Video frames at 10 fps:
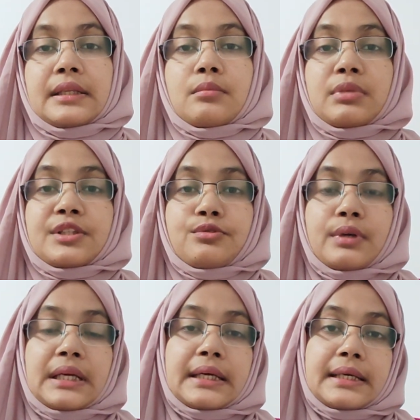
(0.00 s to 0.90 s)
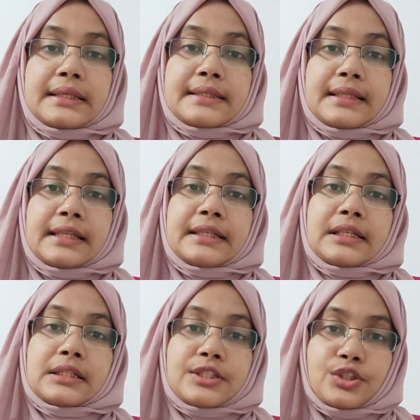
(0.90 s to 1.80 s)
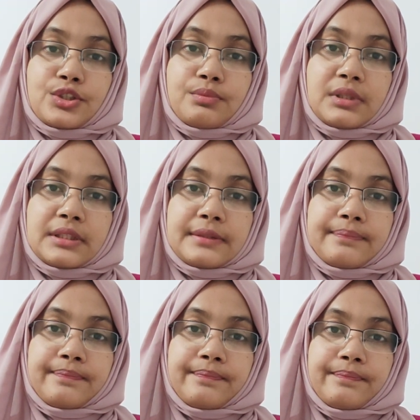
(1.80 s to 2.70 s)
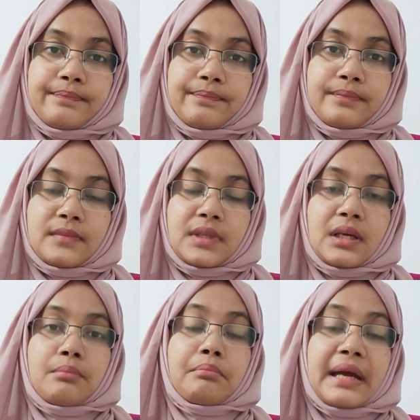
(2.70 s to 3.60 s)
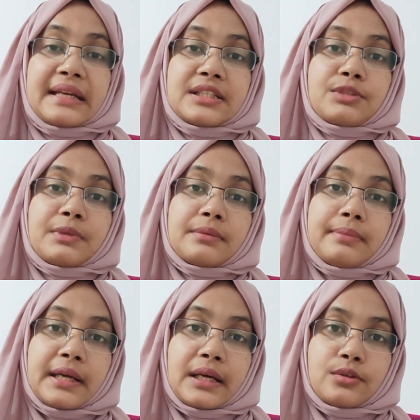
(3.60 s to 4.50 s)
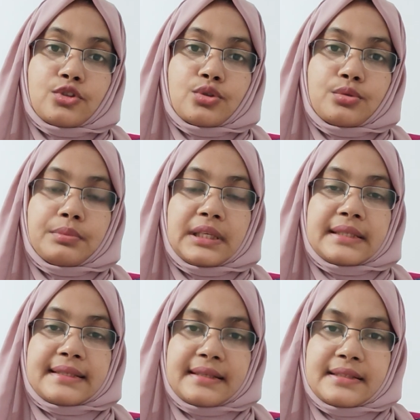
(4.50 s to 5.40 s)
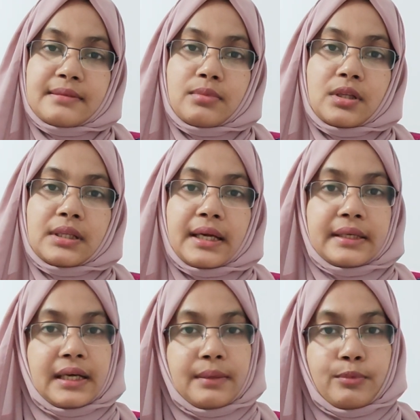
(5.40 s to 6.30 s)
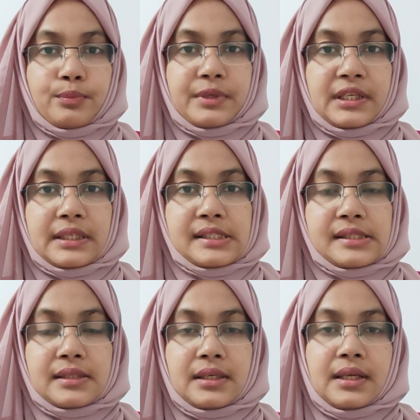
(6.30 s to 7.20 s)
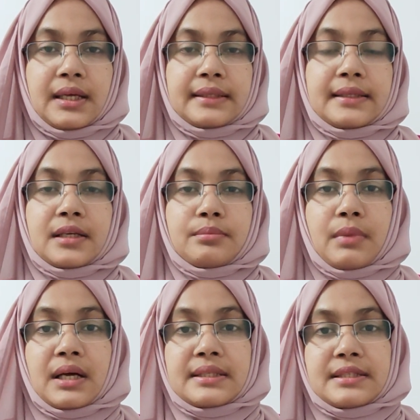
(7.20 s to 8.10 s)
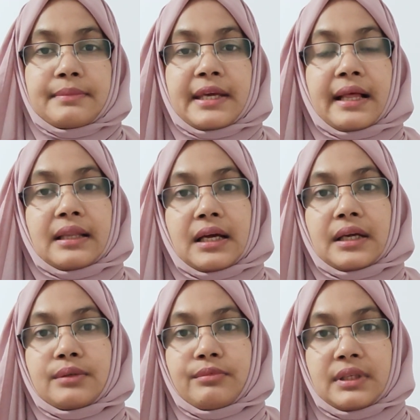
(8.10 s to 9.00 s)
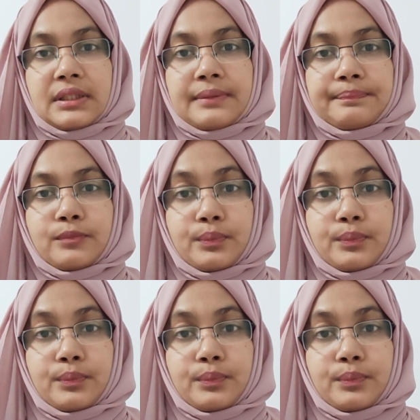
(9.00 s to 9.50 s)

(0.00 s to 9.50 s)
Number 3 is clinical judgment. Management plan should be sensible and appropriate, and that must be aligned with